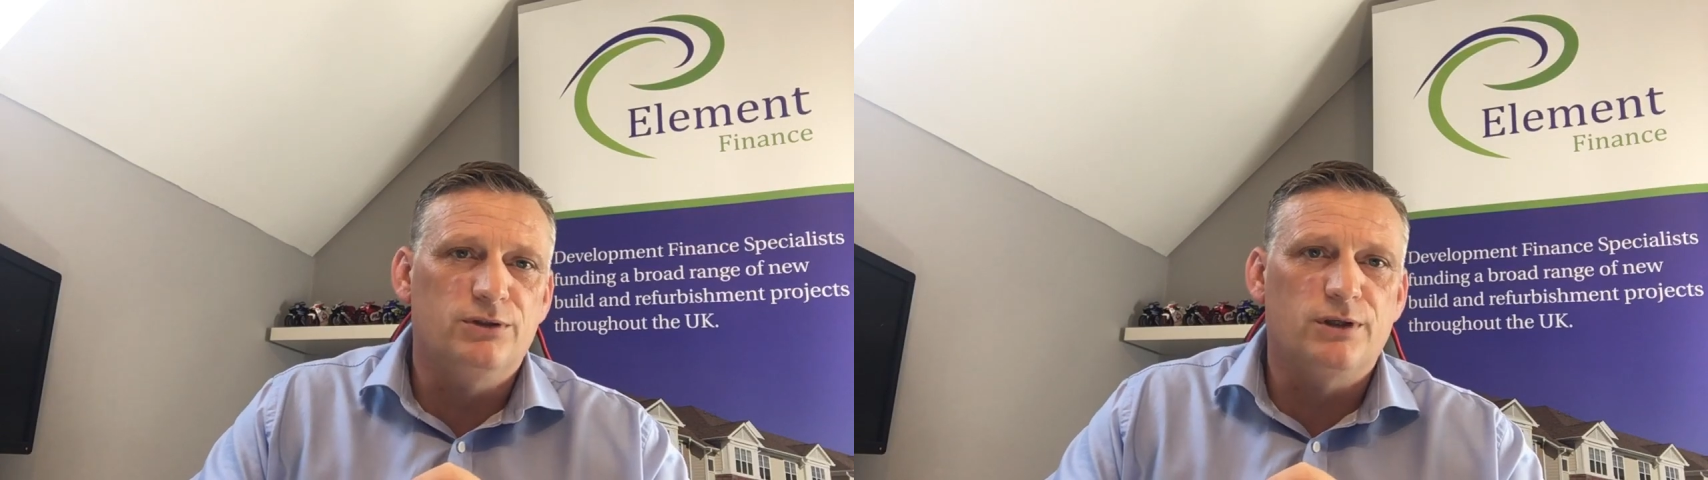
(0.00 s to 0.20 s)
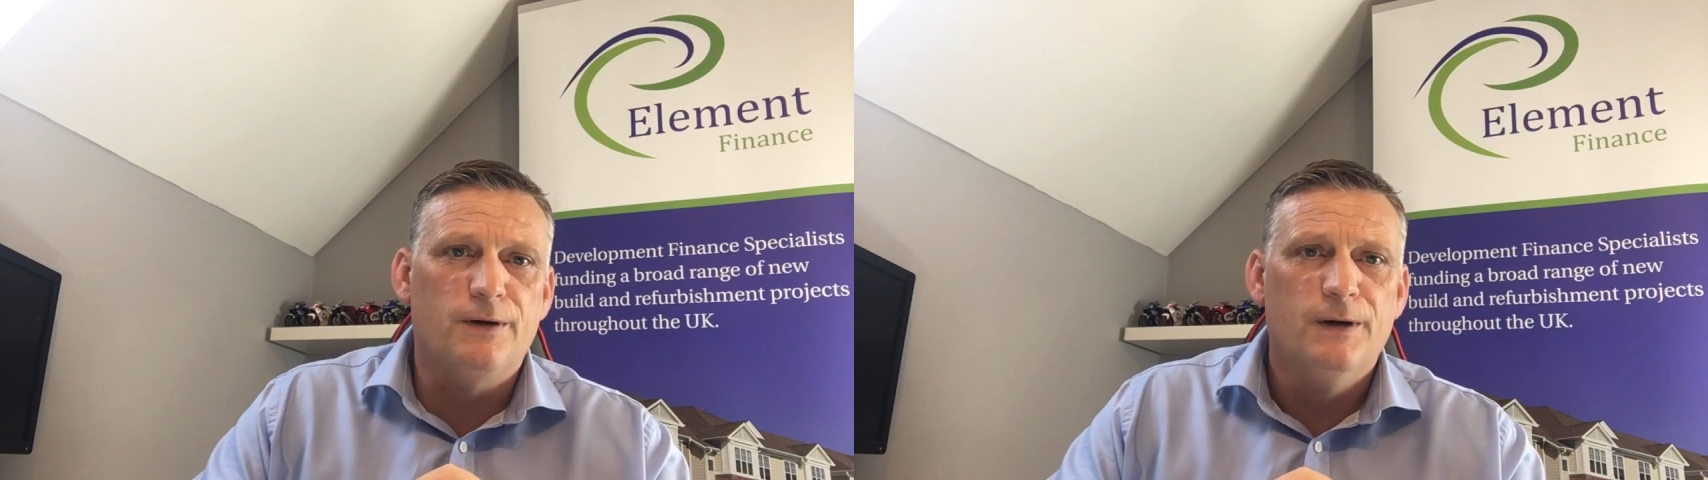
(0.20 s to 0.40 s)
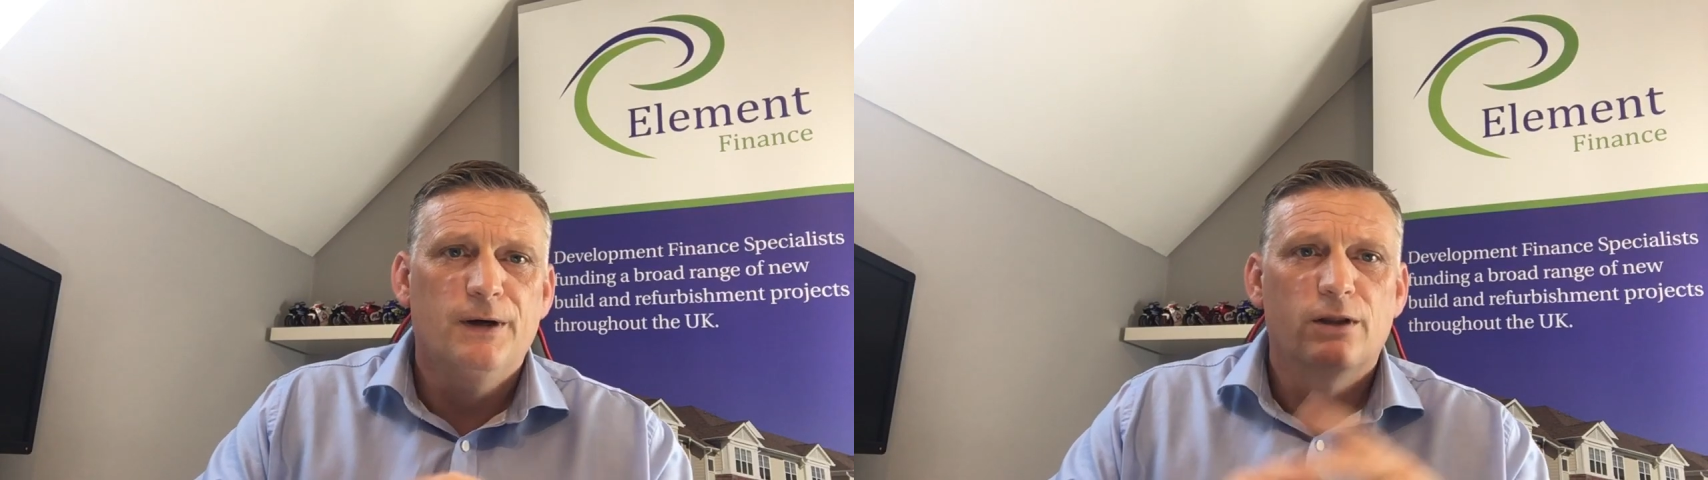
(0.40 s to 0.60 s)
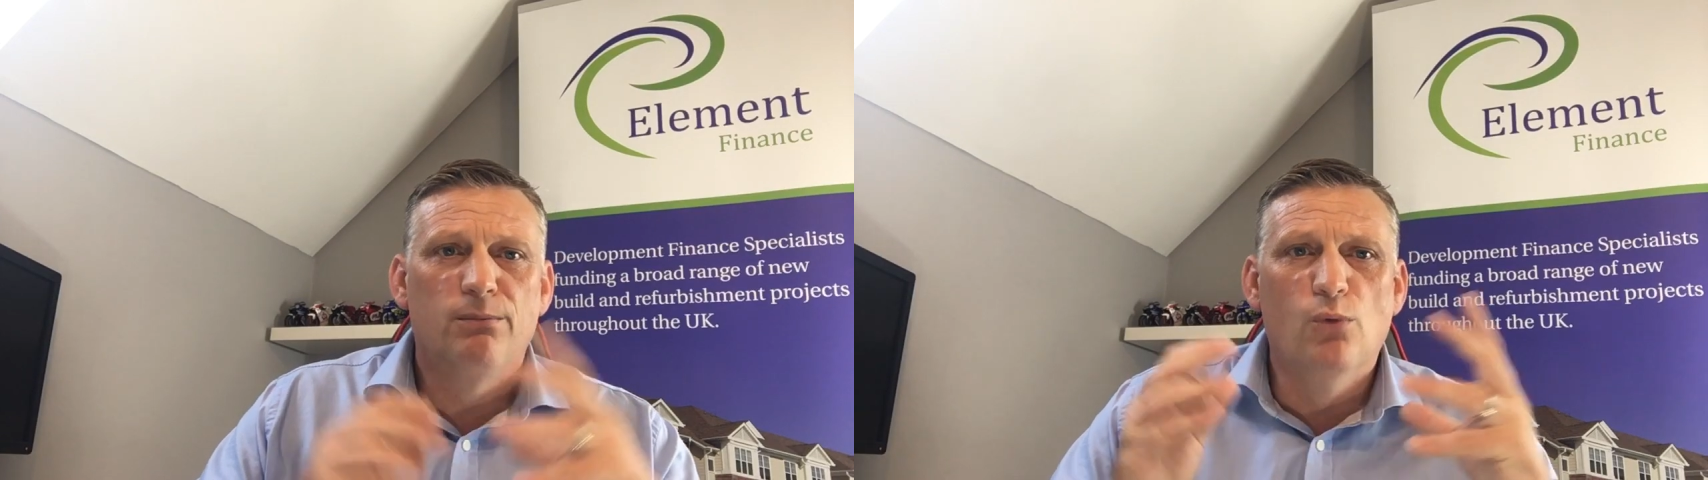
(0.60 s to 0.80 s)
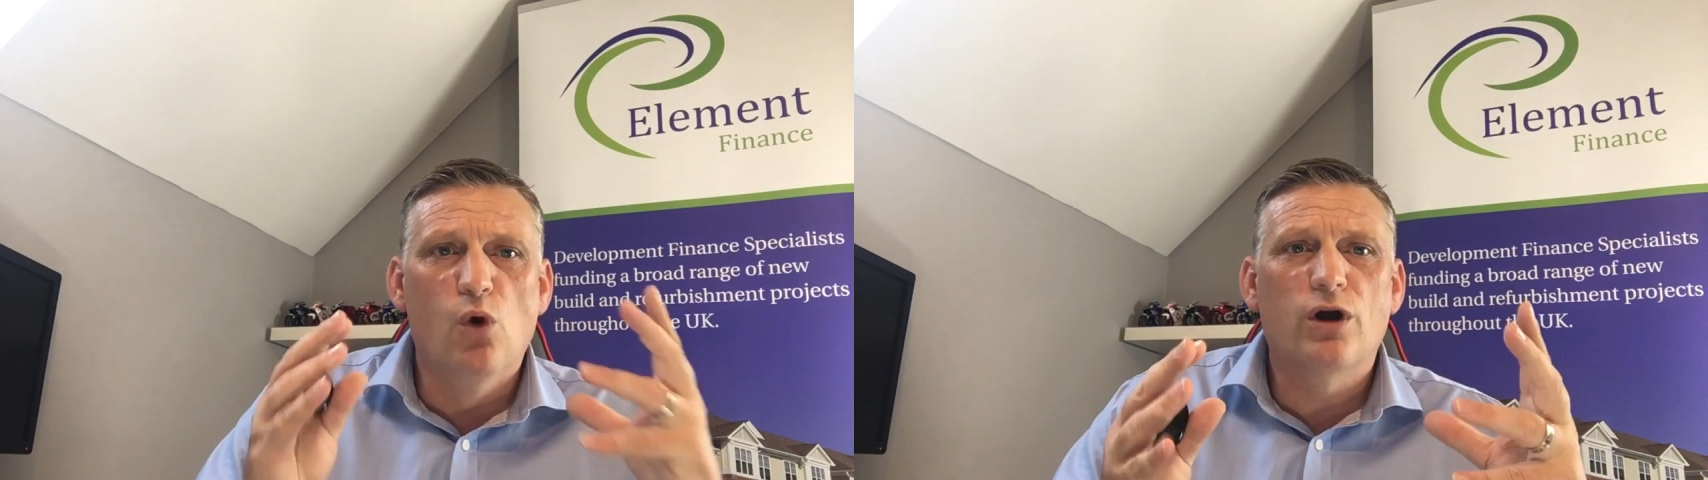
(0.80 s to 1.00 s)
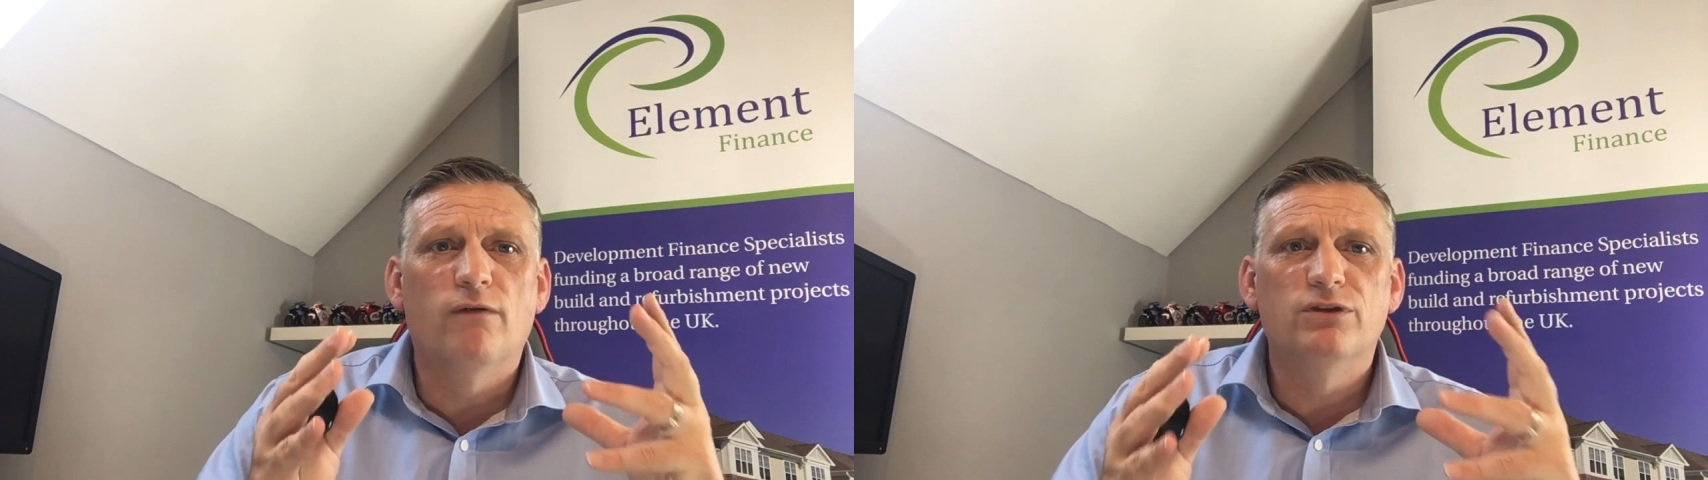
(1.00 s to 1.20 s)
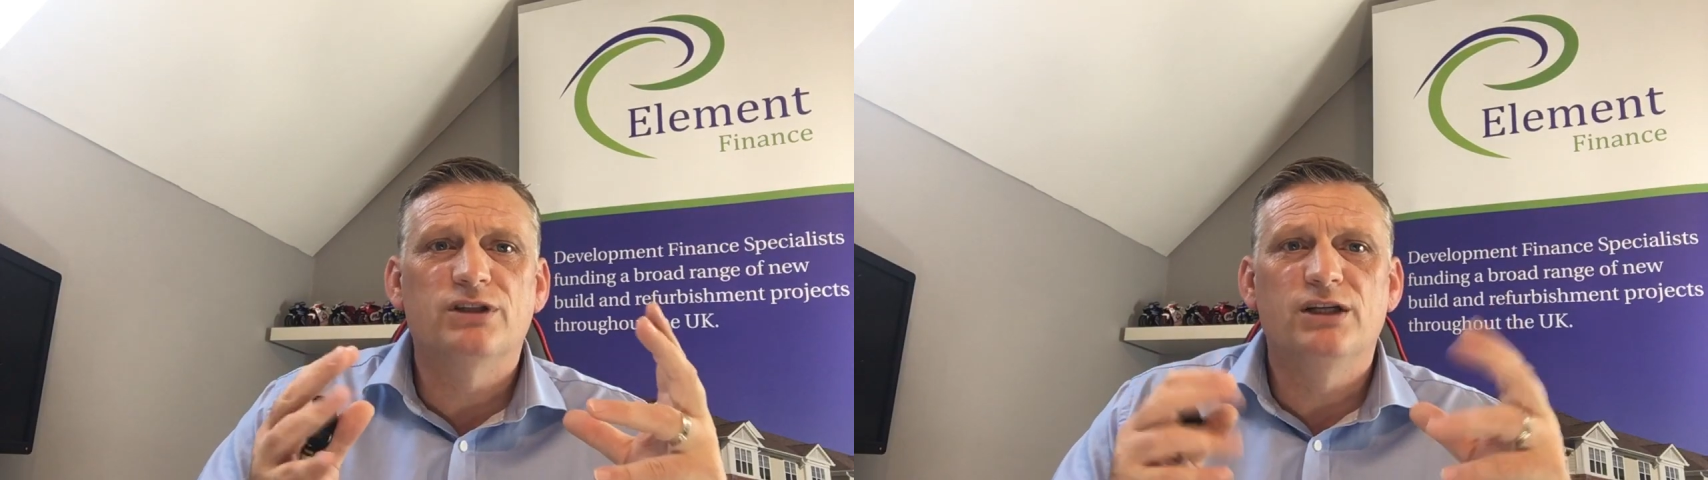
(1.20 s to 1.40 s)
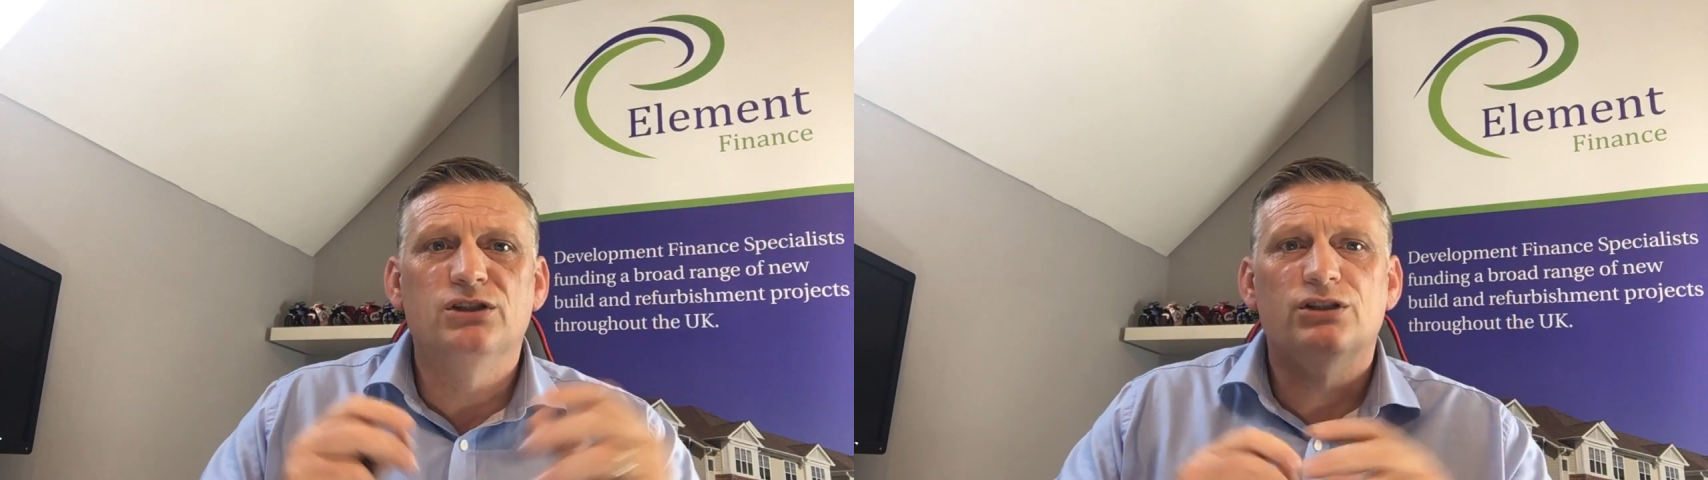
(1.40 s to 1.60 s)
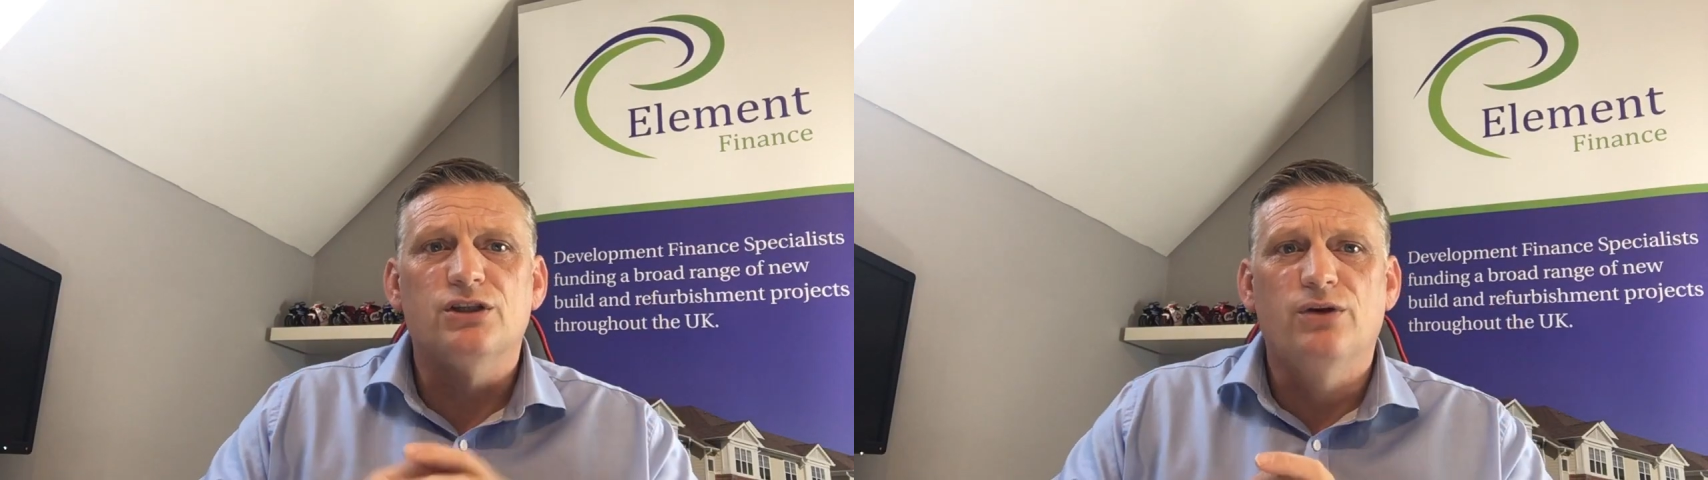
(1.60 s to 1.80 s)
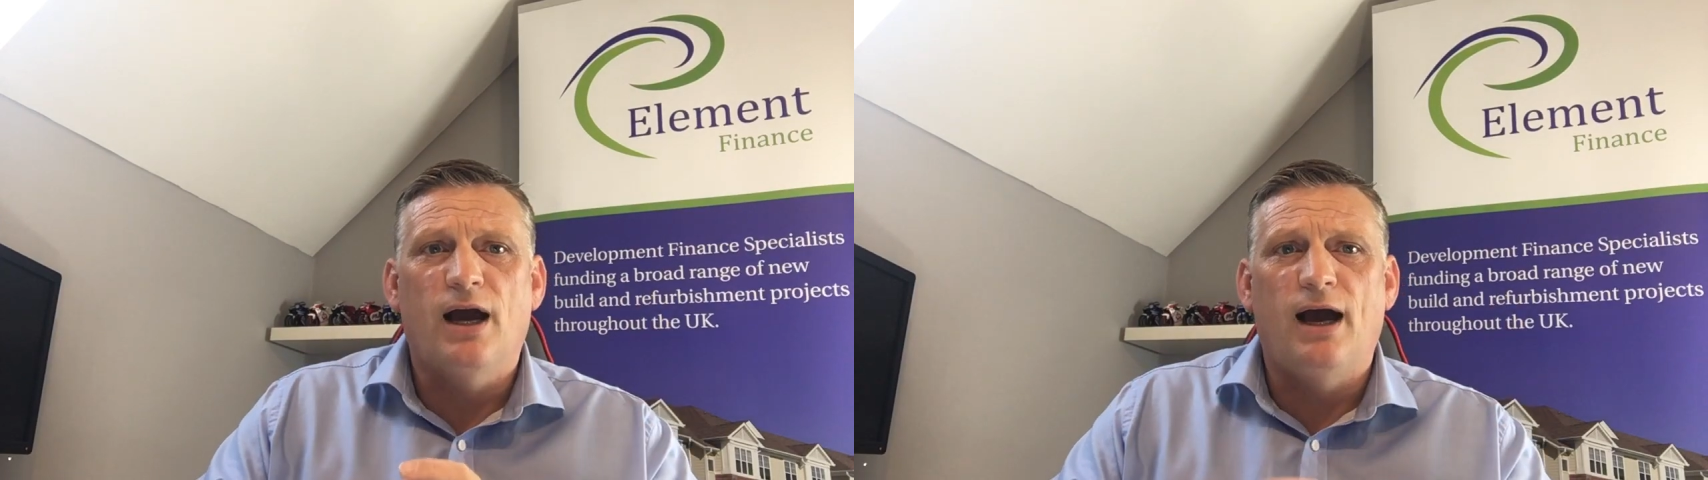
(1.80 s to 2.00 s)
So the more conversations
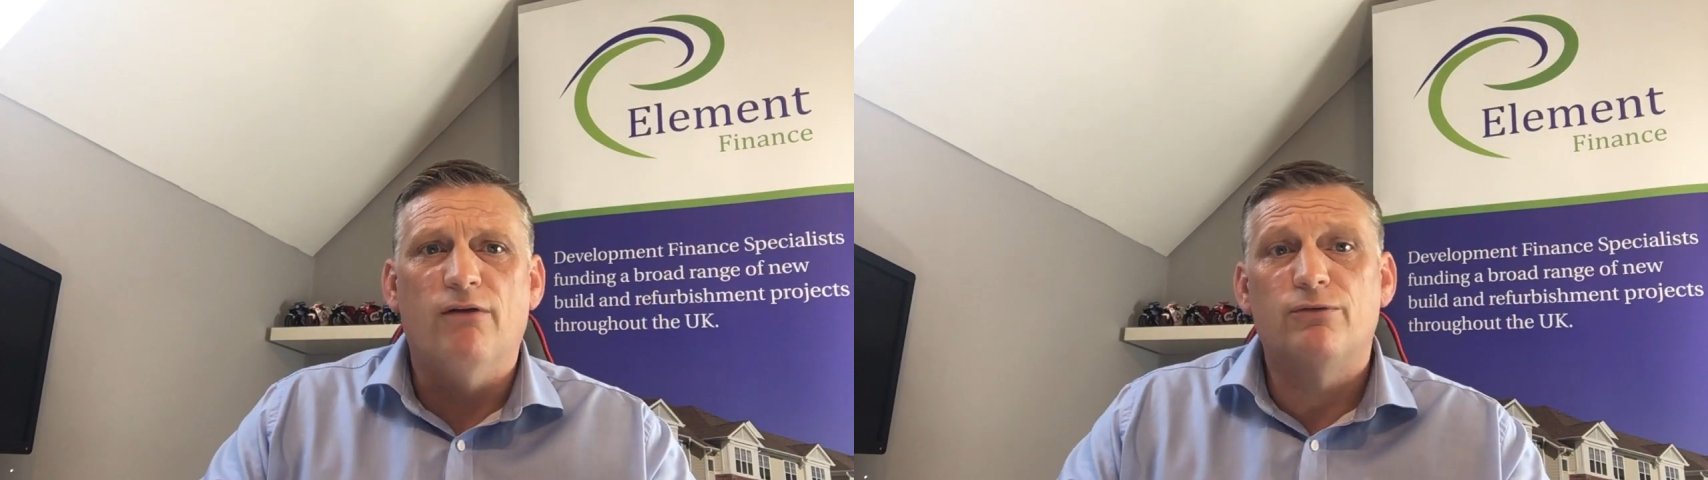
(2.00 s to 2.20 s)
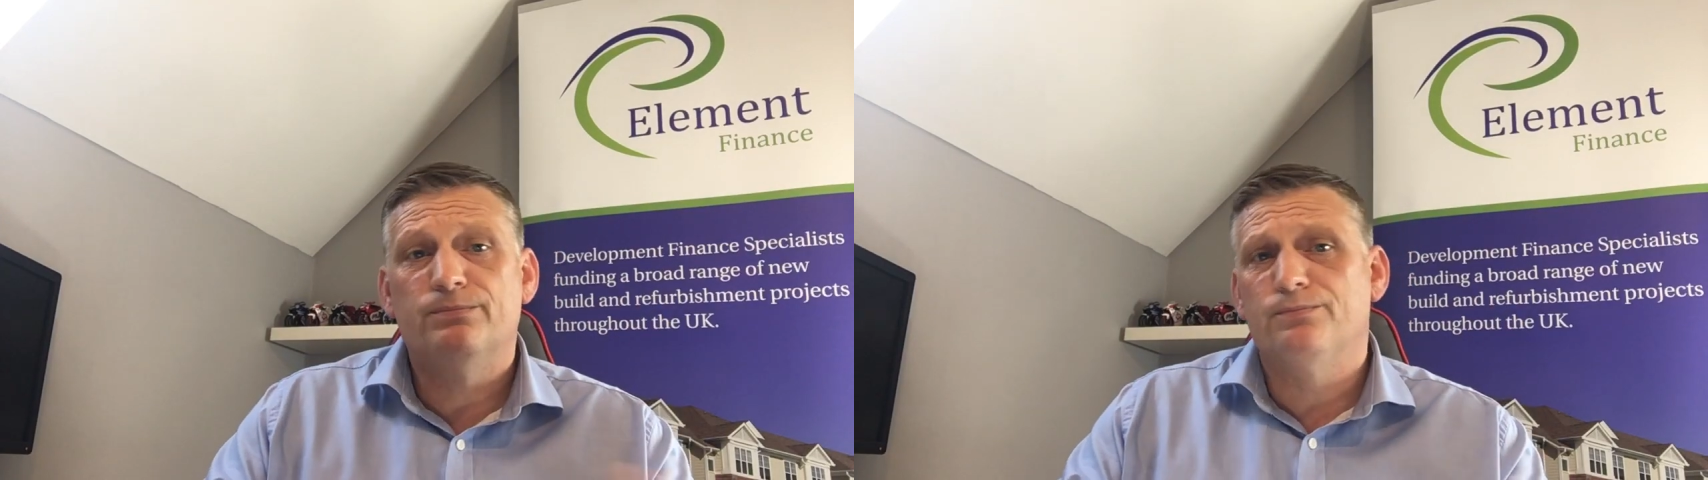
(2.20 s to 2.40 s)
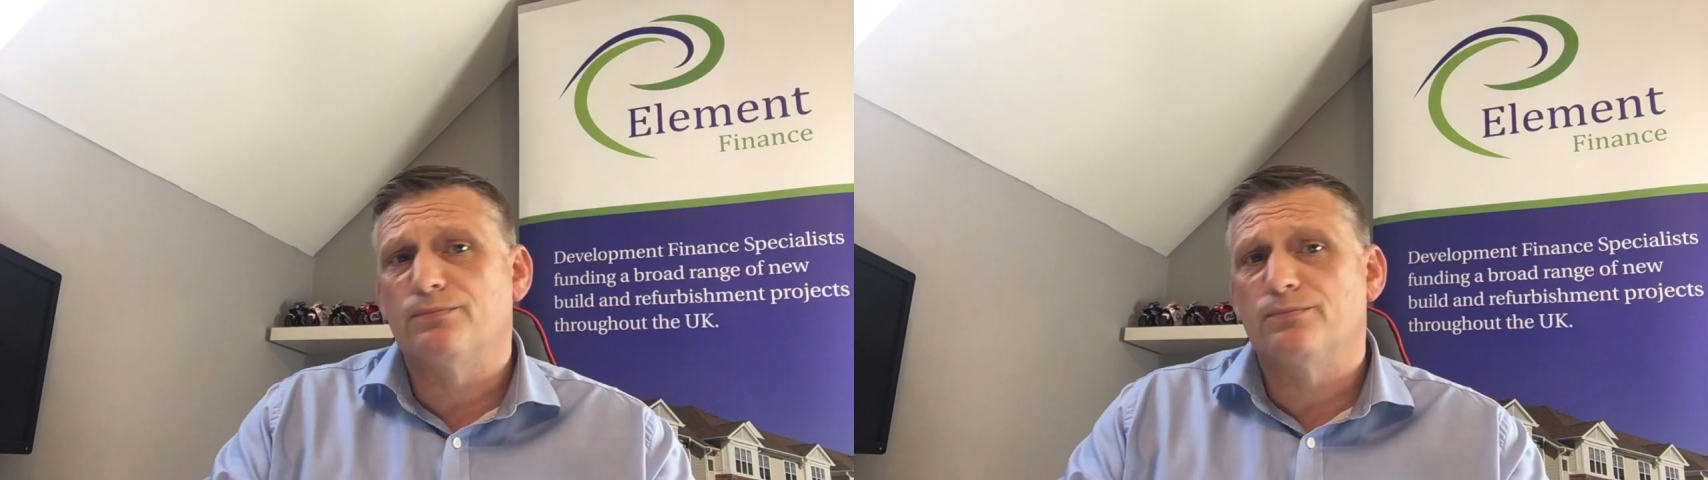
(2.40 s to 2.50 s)
that you have,